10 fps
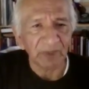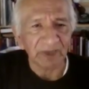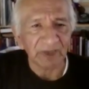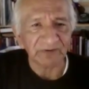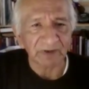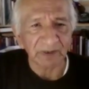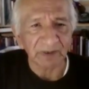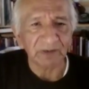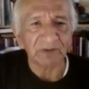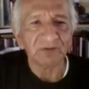
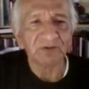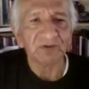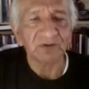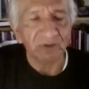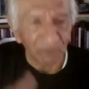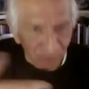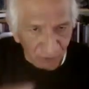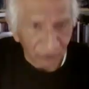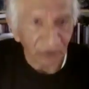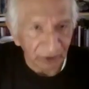basically
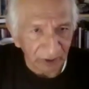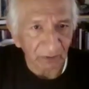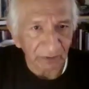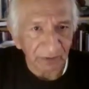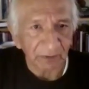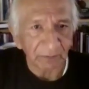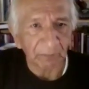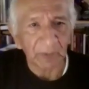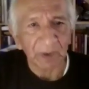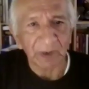for their guilt
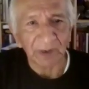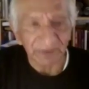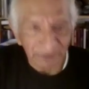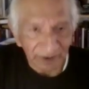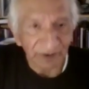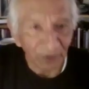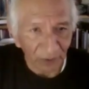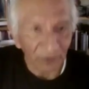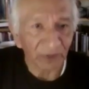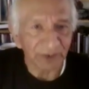because they
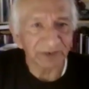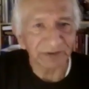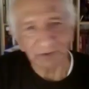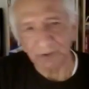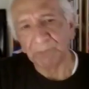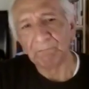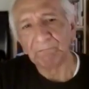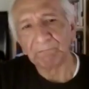know their history.